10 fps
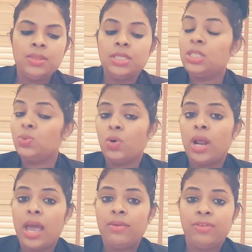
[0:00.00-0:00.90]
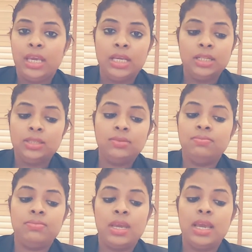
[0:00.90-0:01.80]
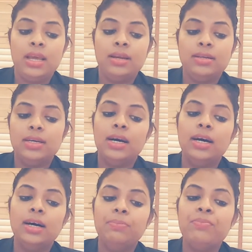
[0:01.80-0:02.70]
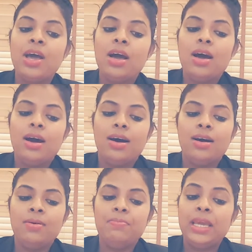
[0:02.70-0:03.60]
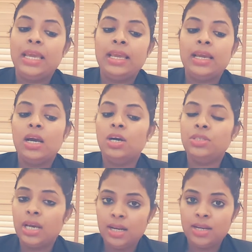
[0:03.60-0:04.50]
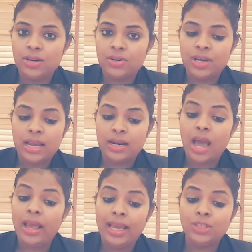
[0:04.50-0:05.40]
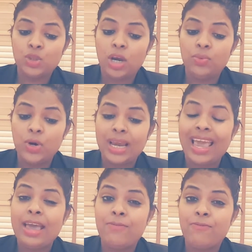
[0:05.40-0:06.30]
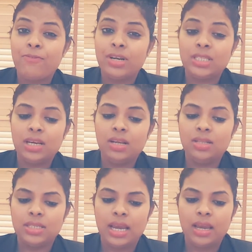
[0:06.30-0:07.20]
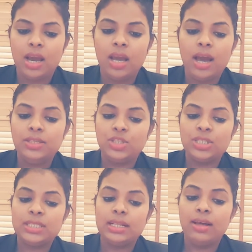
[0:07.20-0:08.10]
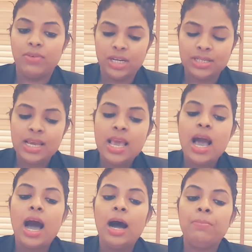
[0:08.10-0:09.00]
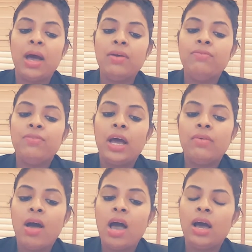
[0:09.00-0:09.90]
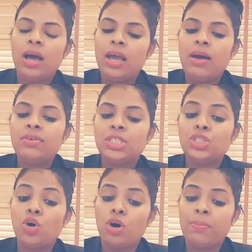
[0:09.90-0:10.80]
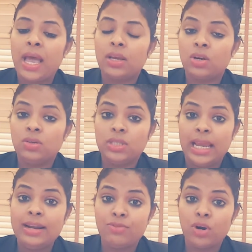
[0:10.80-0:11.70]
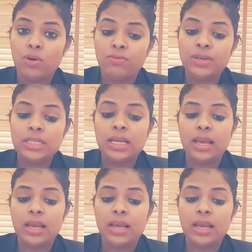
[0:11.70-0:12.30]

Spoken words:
This is what I feel and being a hotelier, and I enjoy work every single day. I just love it. I have a strong background in front office.